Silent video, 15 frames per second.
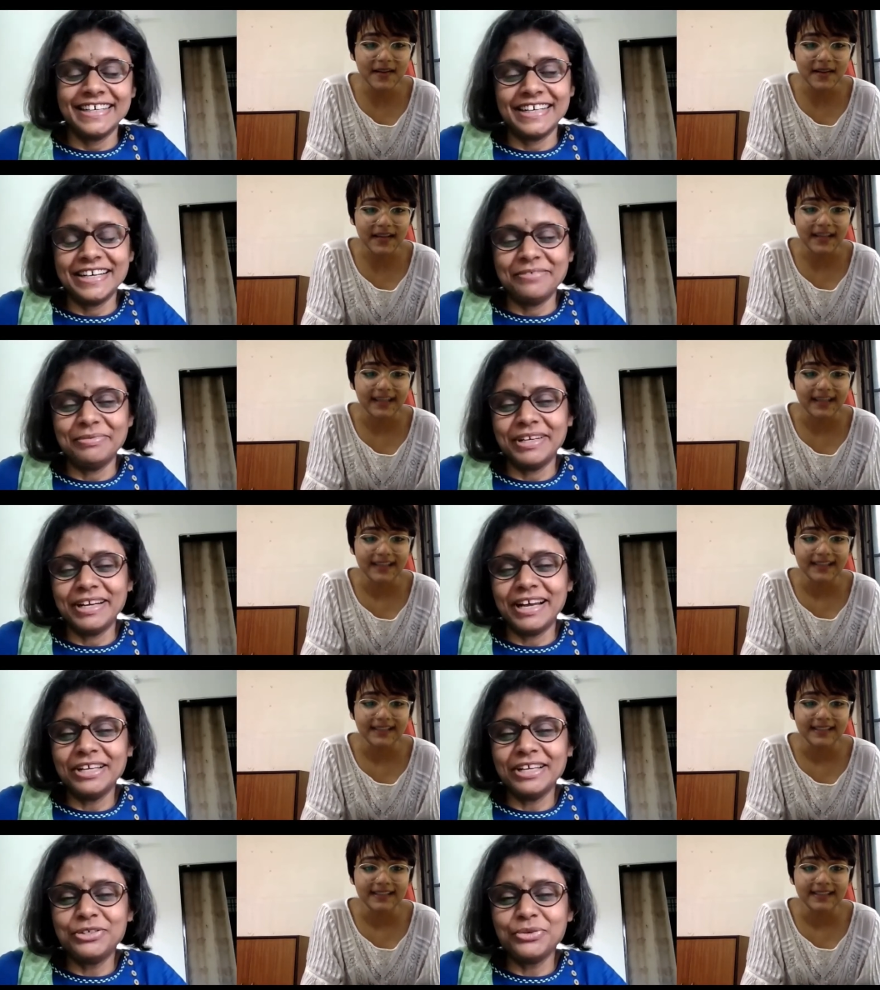Speaker 1: I mean,
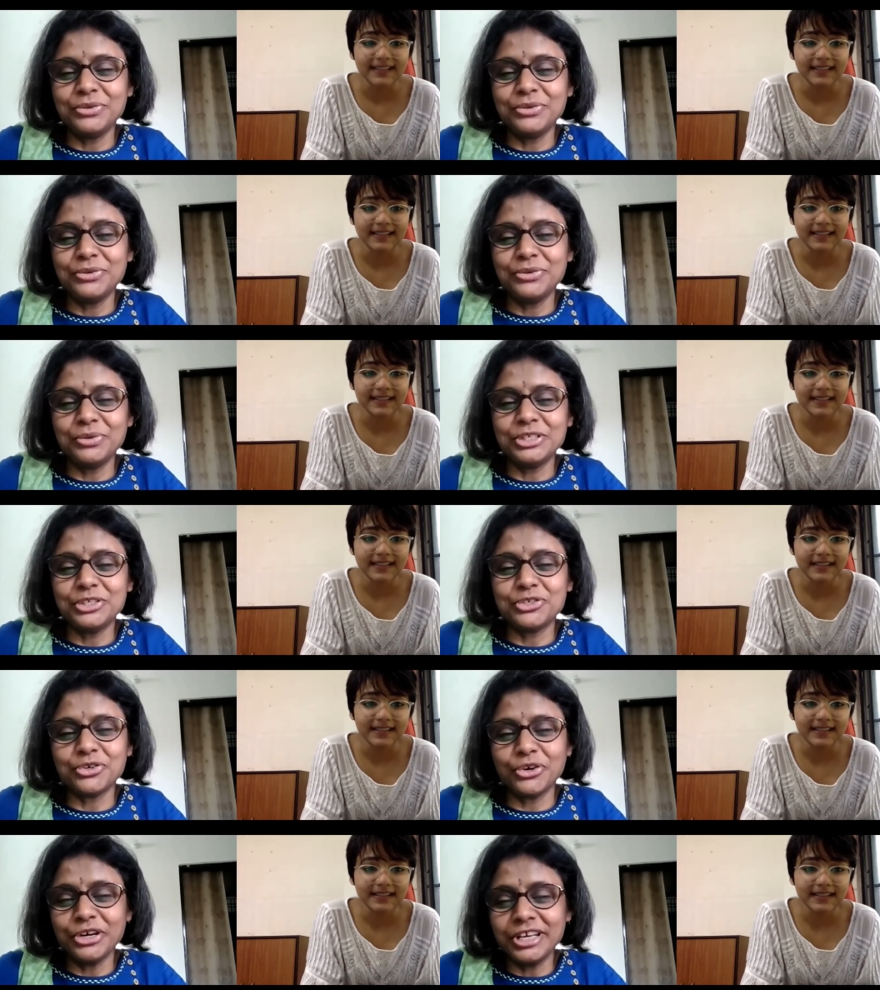I do
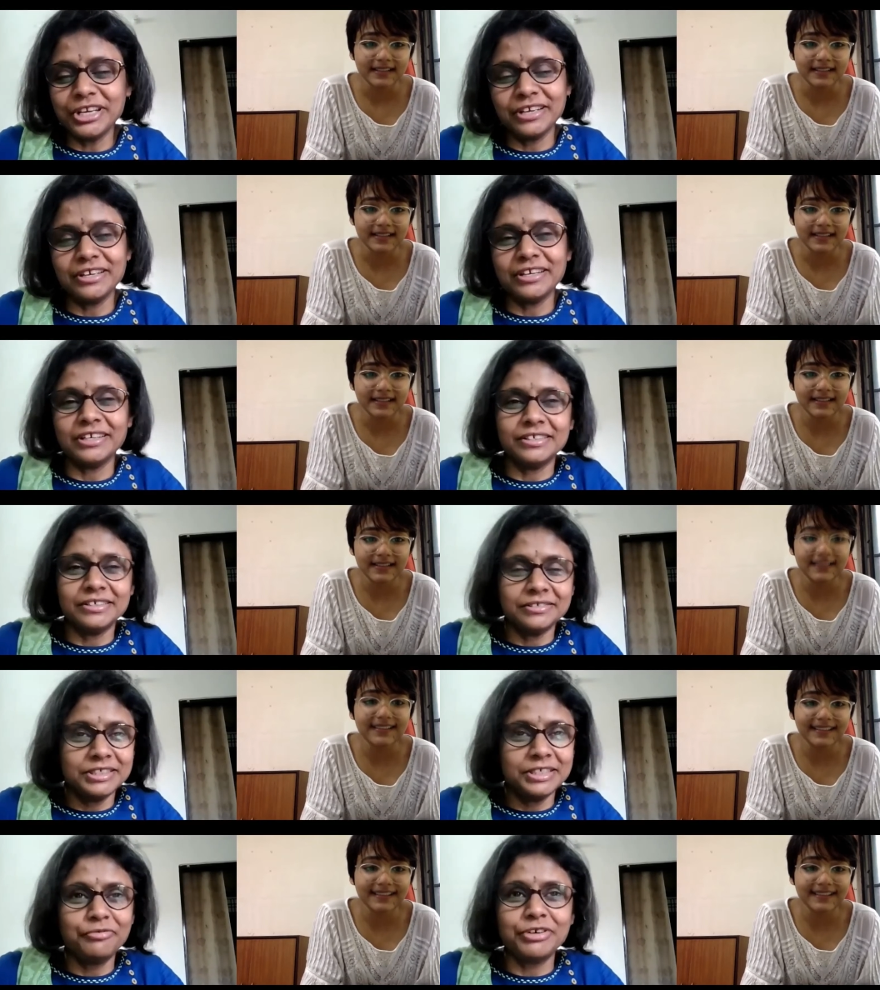enjoy
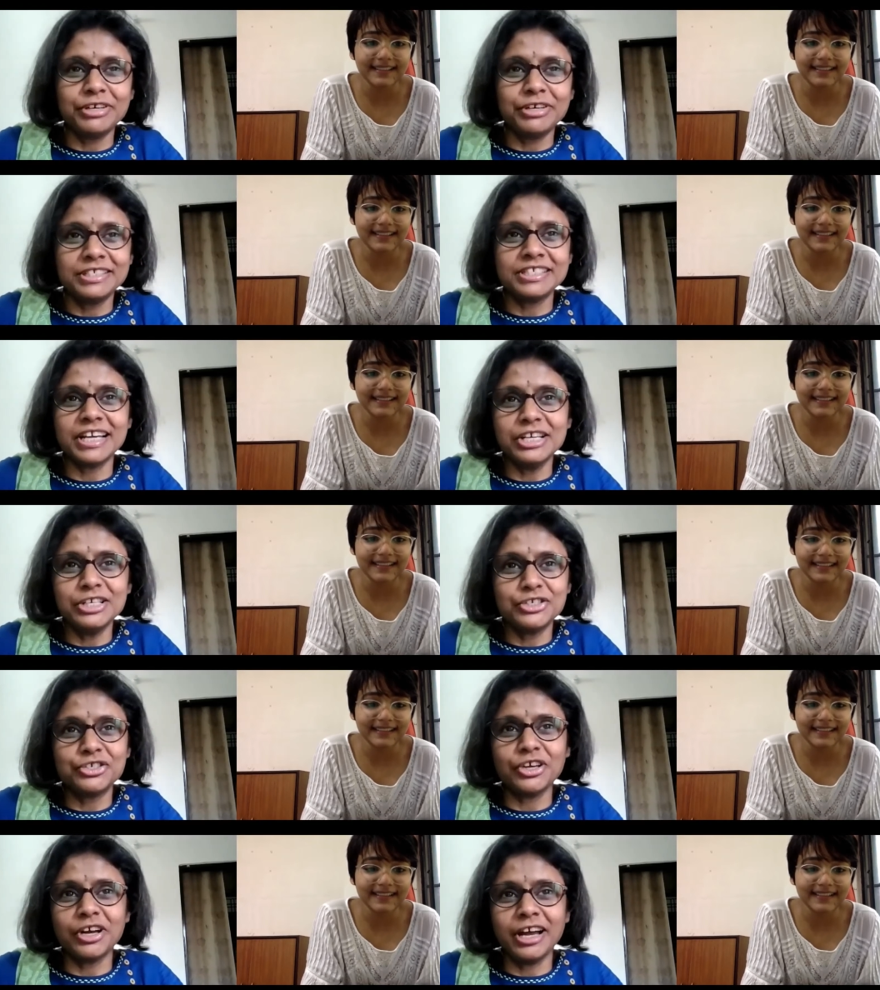uh, different
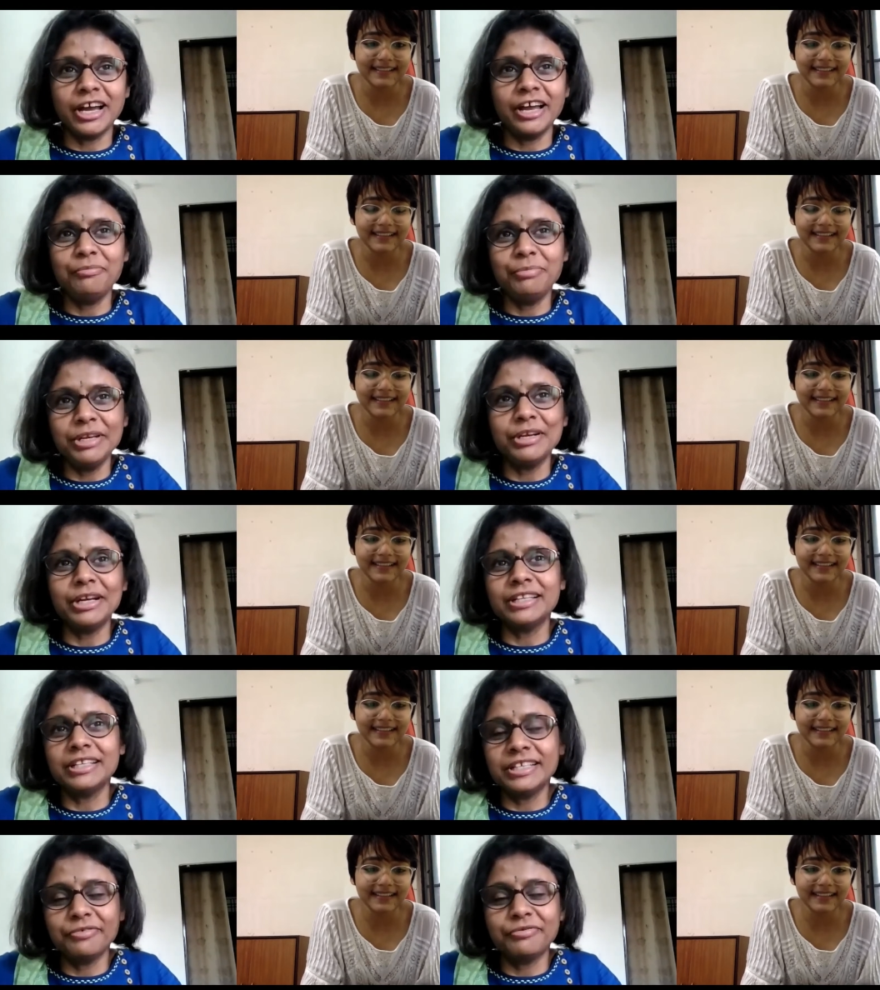sides. I've been
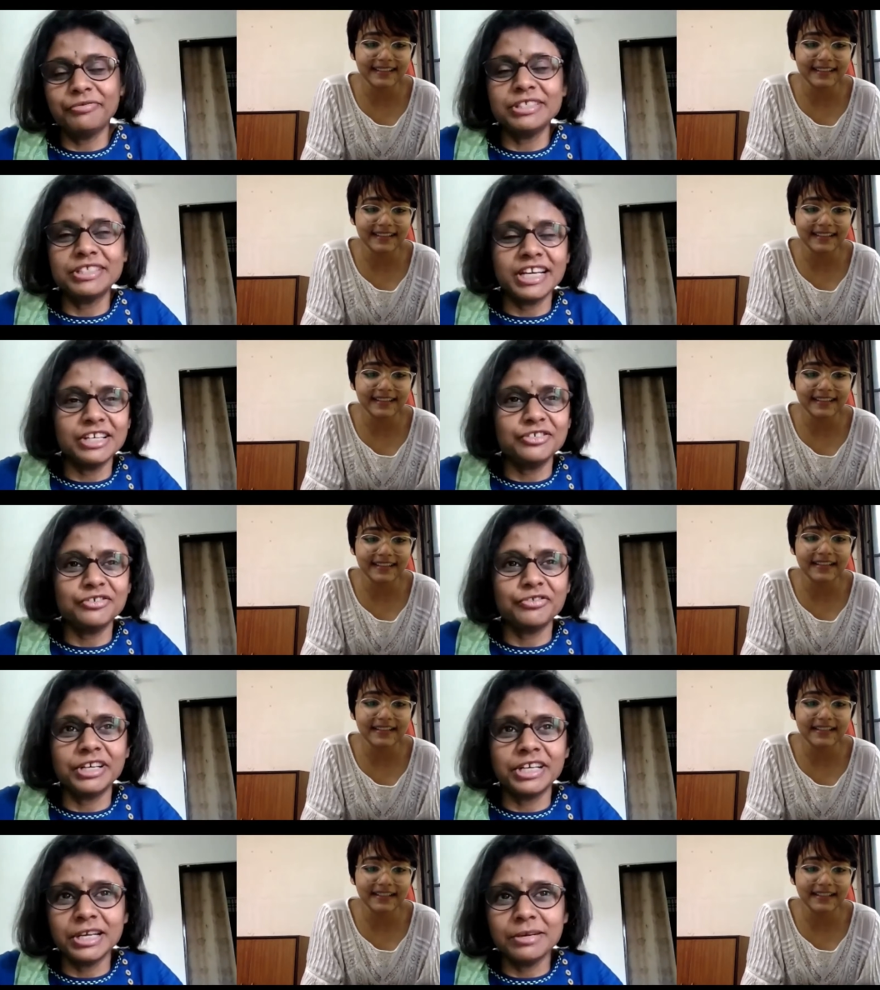at the different
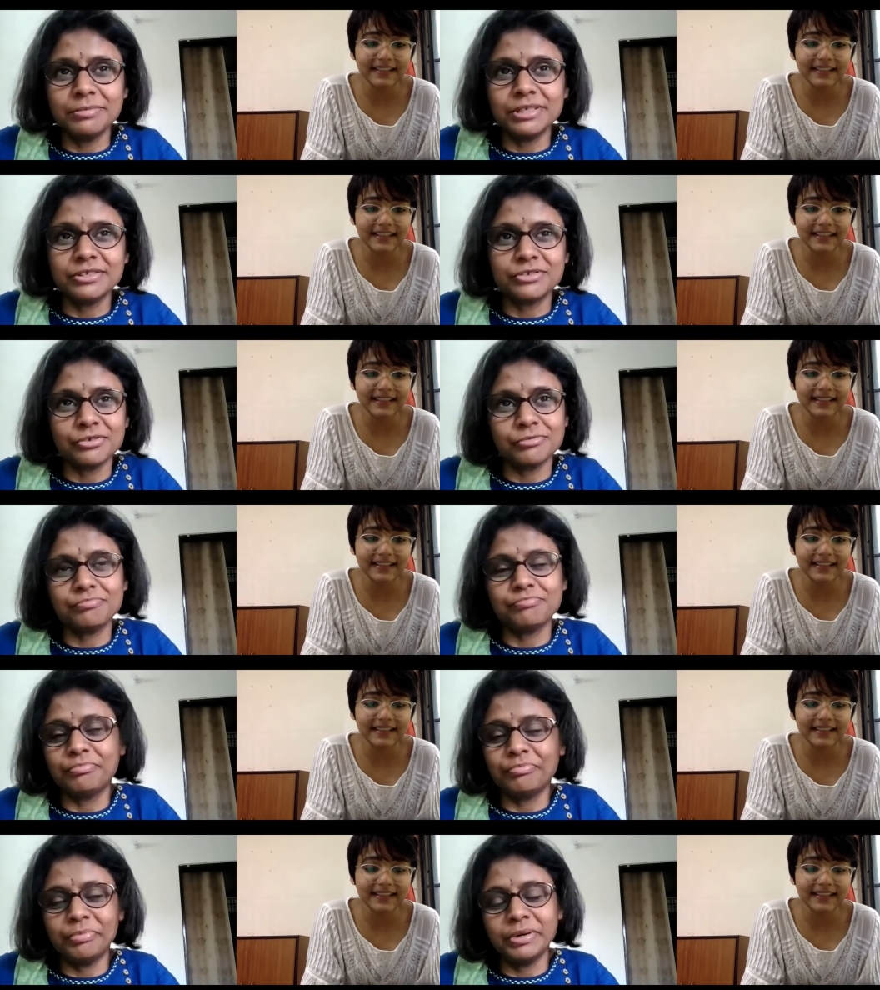sides of the table so
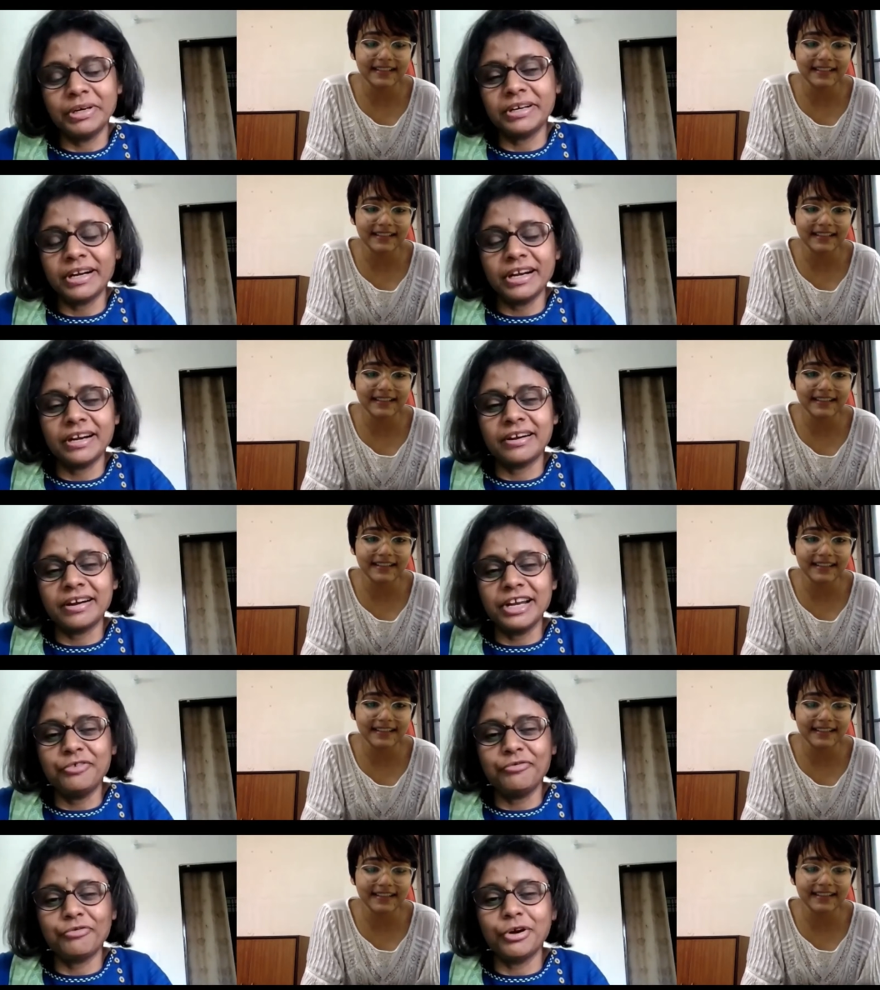far, uh,
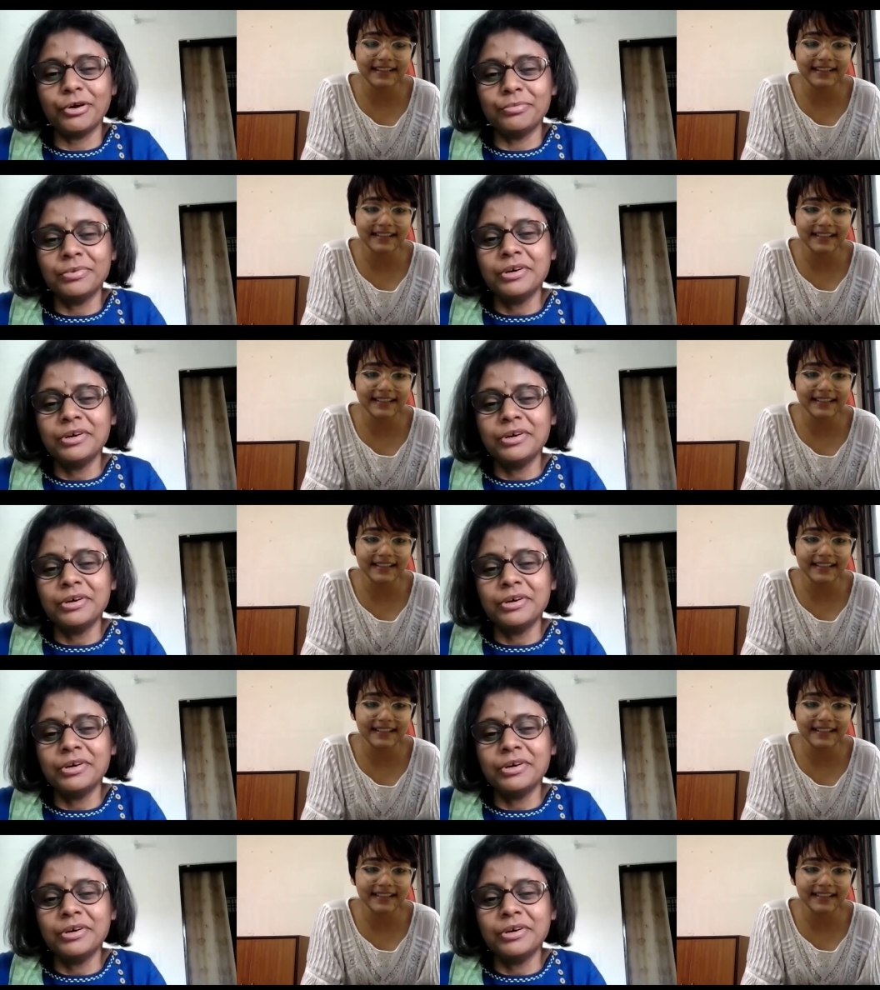right from